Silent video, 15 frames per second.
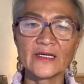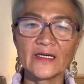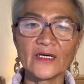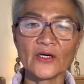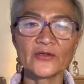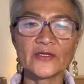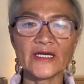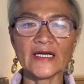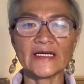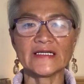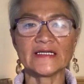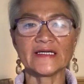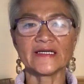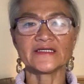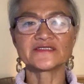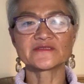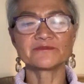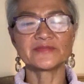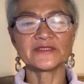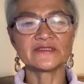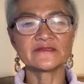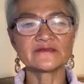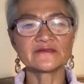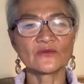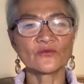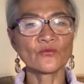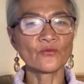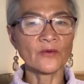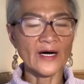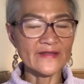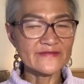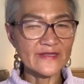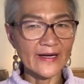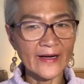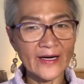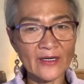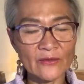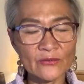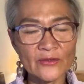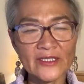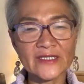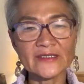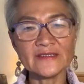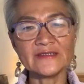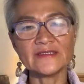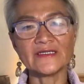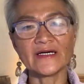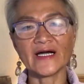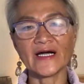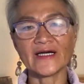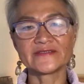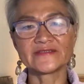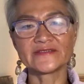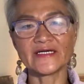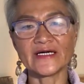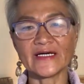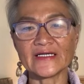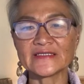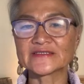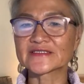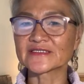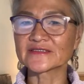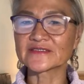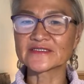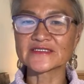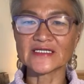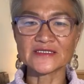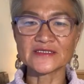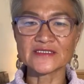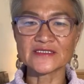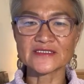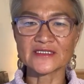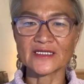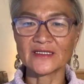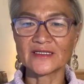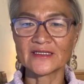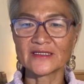Okay, it's been 1 hour, and it's such a